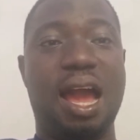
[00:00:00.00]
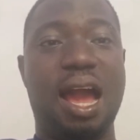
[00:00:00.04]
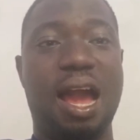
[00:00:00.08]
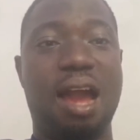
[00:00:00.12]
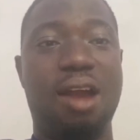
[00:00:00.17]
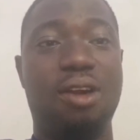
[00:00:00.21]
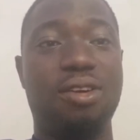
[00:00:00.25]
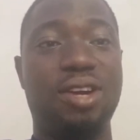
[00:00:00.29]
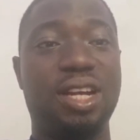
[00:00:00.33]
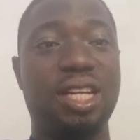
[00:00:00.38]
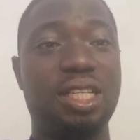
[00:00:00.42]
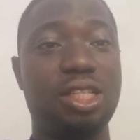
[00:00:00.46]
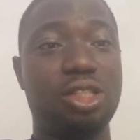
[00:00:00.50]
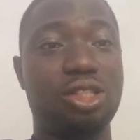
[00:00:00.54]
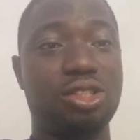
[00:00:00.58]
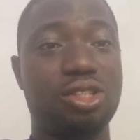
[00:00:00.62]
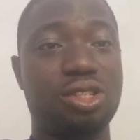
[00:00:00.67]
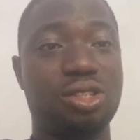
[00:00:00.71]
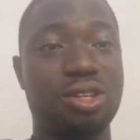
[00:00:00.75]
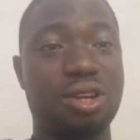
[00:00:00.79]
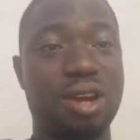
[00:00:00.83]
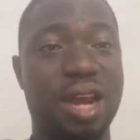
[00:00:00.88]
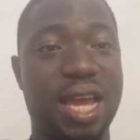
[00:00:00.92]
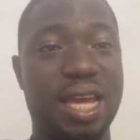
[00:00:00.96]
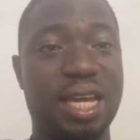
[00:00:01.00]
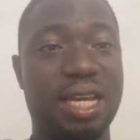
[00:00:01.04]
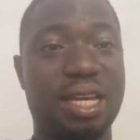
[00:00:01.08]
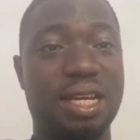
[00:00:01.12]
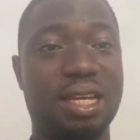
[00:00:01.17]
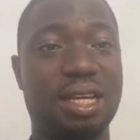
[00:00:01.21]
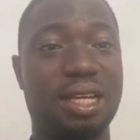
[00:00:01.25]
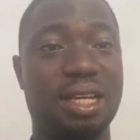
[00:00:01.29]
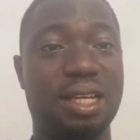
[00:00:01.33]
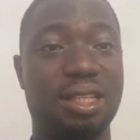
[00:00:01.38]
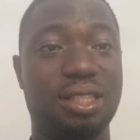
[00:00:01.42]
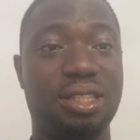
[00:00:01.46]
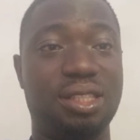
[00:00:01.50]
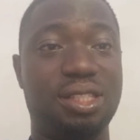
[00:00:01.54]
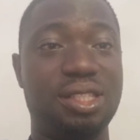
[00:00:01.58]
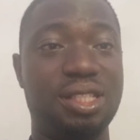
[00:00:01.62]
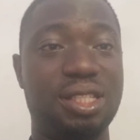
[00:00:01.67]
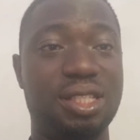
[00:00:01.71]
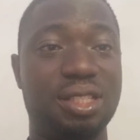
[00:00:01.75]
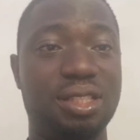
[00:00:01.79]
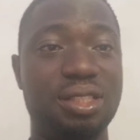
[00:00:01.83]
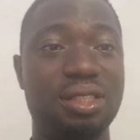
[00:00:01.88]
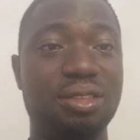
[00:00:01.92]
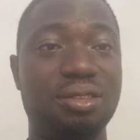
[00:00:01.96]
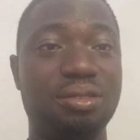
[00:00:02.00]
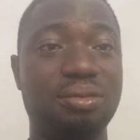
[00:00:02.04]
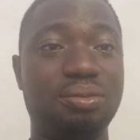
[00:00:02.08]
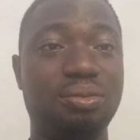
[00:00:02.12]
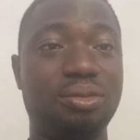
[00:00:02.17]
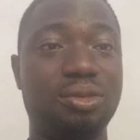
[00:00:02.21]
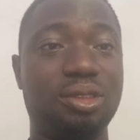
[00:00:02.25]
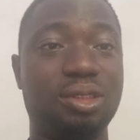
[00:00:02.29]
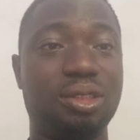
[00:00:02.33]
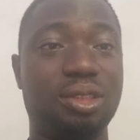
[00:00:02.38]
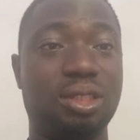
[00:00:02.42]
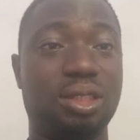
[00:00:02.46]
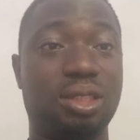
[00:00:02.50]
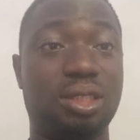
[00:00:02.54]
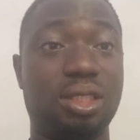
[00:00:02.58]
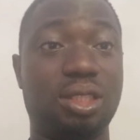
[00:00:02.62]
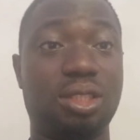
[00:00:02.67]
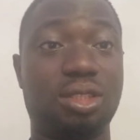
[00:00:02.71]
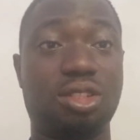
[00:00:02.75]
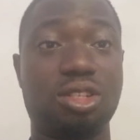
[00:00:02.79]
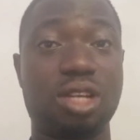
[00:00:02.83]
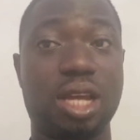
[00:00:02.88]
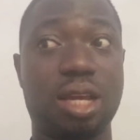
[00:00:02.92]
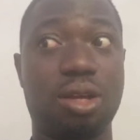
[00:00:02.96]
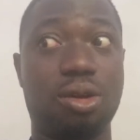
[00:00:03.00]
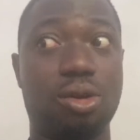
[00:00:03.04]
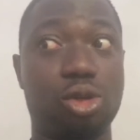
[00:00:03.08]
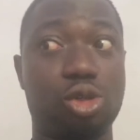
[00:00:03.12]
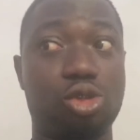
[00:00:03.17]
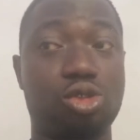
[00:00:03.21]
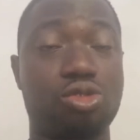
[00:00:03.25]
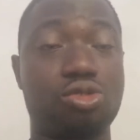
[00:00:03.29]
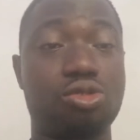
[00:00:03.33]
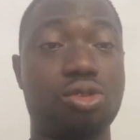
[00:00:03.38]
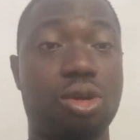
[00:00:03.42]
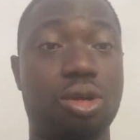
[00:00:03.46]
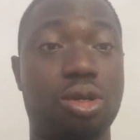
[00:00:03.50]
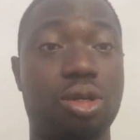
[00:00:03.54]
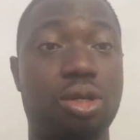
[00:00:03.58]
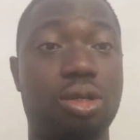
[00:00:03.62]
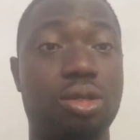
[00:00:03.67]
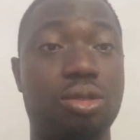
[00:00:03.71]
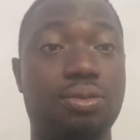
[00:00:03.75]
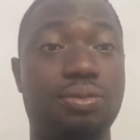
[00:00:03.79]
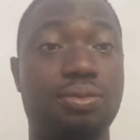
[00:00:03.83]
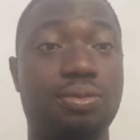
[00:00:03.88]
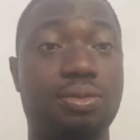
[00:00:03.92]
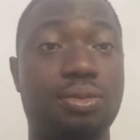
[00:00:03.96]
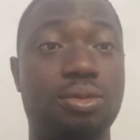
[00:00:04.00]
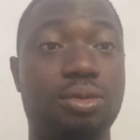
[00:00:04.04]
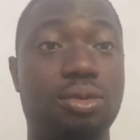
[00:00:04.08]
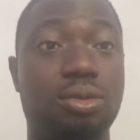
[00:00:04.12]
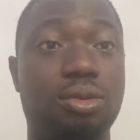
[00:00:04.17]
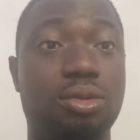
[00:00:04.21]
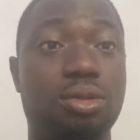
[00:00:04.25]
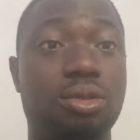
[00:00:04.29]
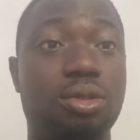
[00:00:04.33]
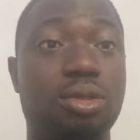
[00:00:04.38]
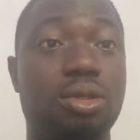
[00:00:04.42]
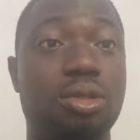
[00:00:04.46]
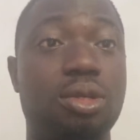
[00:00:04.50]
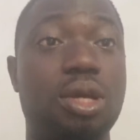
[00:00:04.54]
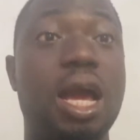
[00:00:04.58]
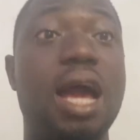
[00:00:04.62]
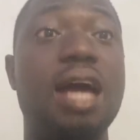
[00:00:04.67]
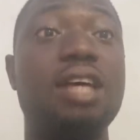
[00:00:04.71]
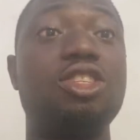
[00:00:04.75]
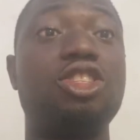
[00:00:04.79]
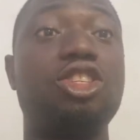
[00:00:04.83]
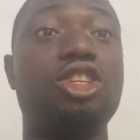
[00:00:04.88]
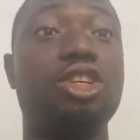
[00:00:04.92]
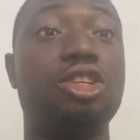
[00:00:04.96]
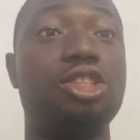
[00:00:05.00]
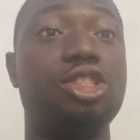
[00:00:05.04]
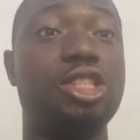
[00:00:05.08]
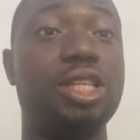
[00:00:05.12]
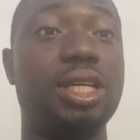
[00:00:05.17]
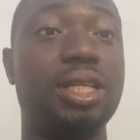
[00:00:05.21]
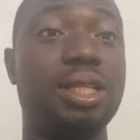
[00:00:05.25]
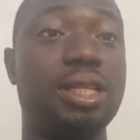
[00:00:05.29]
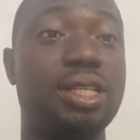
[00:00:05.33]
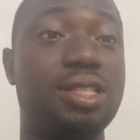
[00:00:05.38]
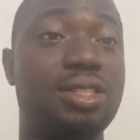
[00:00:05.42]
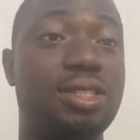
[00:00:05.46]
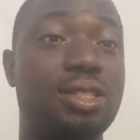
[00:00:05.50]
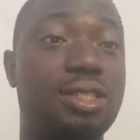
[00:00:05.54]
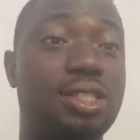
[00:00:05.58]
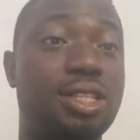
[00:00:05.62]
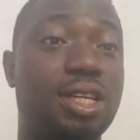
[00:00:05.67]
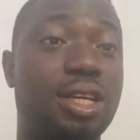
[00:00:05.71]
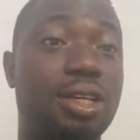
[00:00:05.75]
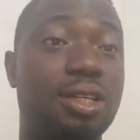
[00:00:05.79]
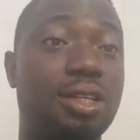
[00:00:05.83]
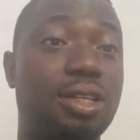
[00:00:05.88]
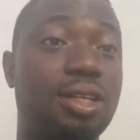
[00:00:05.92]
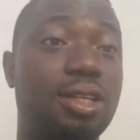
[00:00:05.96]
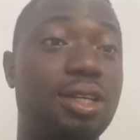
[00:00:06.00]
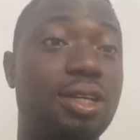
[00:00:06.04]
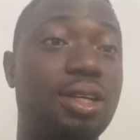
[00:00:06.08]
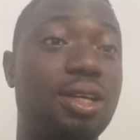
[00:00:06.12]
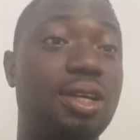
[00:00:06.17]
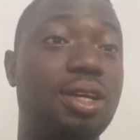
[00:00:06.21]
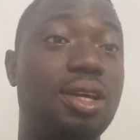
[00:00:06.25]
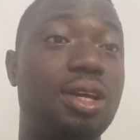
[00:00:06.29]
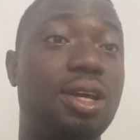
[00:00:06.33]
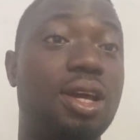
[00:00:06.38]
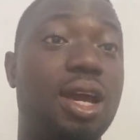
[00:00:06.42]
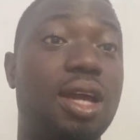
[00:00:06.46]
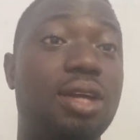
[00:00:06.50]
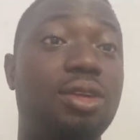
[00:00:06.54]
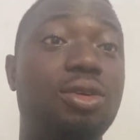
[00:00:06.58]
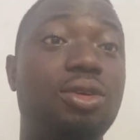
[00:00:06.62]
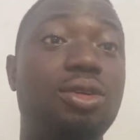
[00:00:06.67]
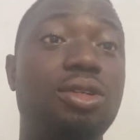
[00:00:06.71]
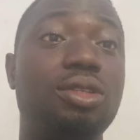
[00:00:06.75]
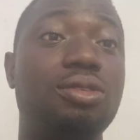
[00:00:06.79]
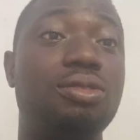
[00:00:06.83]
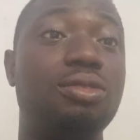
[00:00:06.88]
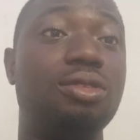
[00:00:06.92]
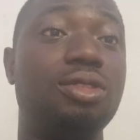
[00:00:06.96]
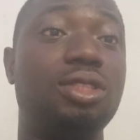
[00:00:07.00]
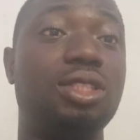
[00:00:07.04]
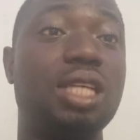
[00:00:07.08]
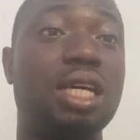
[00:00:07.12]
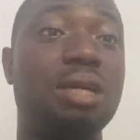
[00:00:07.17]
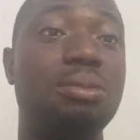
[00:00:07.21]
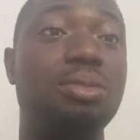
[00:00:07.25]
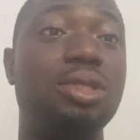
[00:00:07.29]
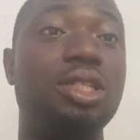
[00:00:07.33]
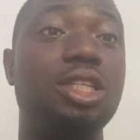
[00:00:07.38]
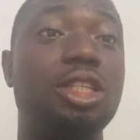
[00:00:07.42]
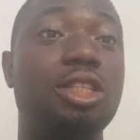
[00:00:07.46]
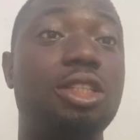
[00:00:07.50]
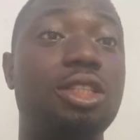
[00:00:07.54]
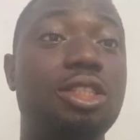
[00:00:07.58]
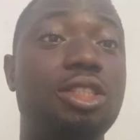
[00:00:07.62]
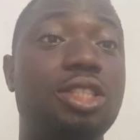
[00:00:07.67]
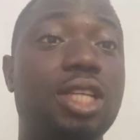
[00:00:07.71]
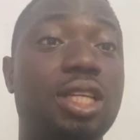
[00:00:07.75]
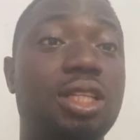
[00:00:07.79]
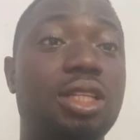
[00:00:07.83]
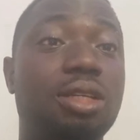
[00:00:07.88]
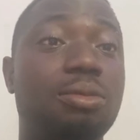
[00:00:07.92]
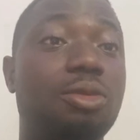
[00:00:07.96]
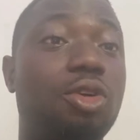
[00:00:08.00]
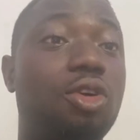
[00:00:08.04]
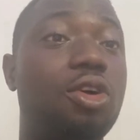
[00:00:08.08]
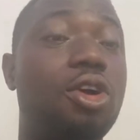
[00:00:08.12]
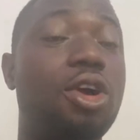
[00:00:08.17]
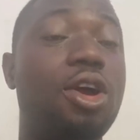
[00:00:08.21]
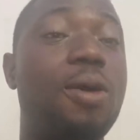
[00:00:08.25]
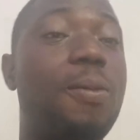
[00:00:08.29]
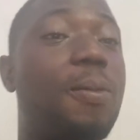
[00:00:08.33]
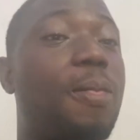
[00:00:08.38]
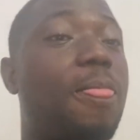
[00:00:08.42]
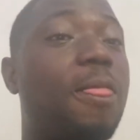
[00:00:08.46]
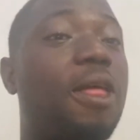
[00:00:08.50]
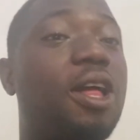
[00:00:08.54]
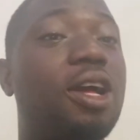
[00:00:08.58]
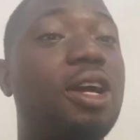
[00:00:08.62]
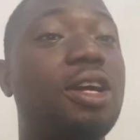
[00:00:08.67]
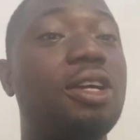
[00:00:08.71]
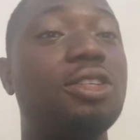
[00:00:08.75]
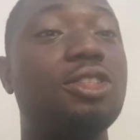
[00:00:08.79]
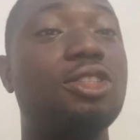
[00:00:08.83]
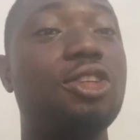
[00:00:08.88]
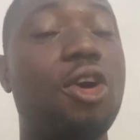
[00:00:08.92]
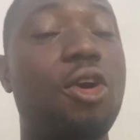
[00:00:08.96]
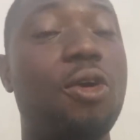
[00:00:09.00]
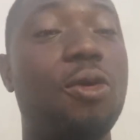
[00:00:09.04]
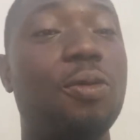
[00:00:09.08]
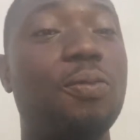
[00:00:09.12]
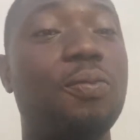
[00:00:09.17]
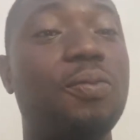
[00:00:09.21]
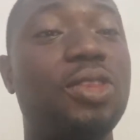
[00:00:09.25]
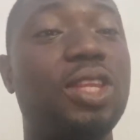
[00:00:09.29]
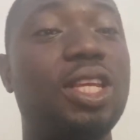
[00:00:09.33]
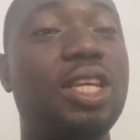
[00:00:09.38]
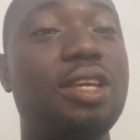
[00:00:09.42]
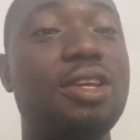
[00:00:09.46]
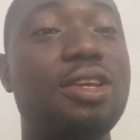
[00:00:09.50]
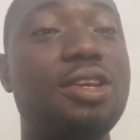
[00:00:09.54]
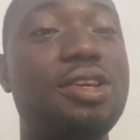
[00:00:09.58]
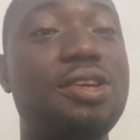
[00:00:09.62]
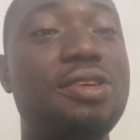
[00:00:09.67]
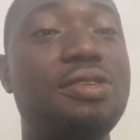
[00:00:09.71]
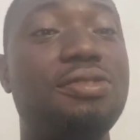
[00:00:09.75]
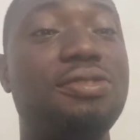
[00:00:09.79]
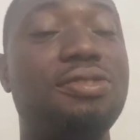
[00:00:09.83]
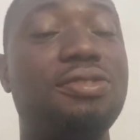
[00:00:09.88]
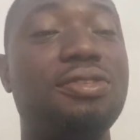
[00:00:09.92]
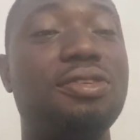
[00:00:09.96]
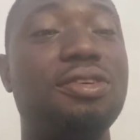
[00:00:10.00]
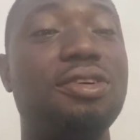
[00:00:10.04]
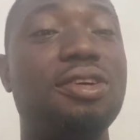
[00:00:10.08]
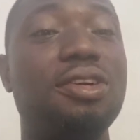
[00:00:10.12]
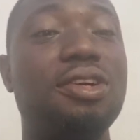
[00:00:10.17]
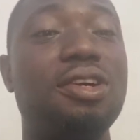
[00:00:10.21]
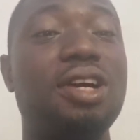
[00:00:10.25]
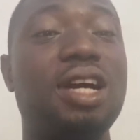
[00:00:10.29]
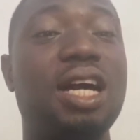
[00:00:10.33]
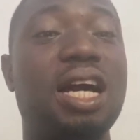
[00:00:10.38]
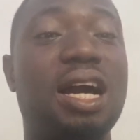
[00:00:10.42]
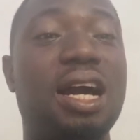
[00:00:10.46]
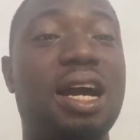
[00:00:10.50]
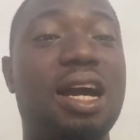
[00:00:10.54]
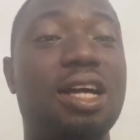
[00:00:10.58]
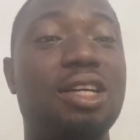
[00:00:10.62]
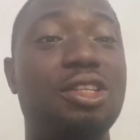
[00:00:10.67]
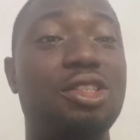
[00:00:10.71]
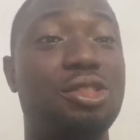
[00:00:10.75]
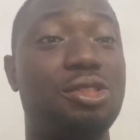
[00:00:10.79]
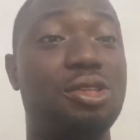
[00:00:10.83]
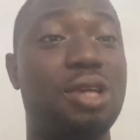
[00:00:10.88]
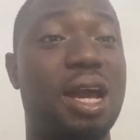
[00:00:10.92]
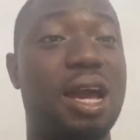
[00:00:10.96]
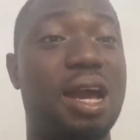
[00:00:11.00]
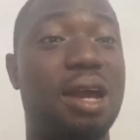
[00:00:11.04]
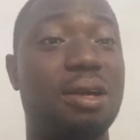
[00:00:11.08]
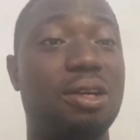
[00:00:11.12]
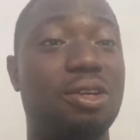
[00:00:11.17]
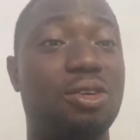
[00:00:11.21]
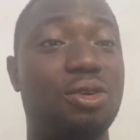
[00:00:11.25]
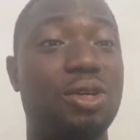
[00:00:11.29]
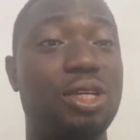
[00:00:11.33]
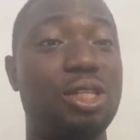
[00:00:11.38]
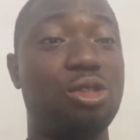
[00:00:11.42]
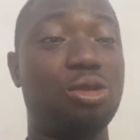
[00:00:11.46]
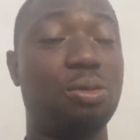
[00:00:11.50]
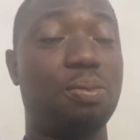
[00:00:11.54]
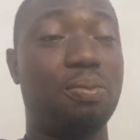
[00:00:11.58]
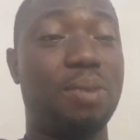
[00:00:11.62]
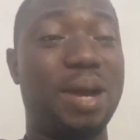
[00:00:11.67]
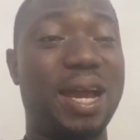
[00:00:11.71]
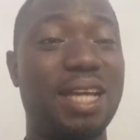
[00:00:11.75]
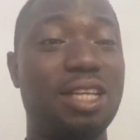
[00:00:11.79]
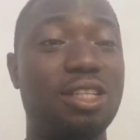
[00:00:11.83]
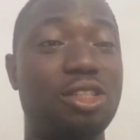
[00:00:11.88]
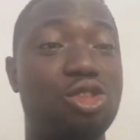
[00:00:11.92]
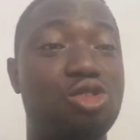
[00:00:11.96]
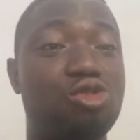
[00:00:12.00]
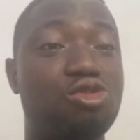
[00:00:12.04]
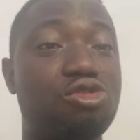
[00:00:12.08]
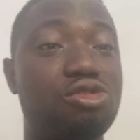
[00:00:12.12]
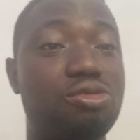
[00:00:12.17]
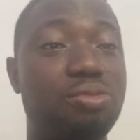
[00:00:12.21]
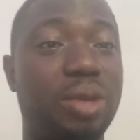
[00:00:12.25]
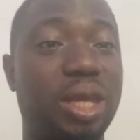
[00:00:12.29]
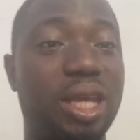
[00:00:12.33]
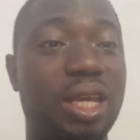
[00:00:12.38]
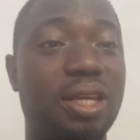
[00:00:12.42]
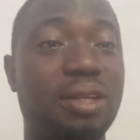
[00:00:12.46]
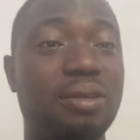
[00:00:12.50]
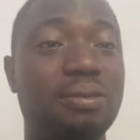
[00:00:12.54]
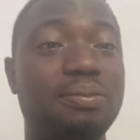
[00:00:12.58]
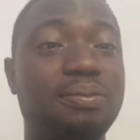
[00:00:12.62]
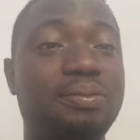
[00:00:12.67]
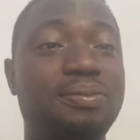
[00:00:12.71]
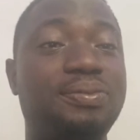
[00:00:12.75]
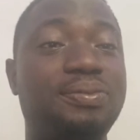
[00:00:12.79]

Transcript: I already strike a deal. Is this strike or struck? Ask your GNS teacher. I don't even sabi English anymore. So if you are going to buy through me,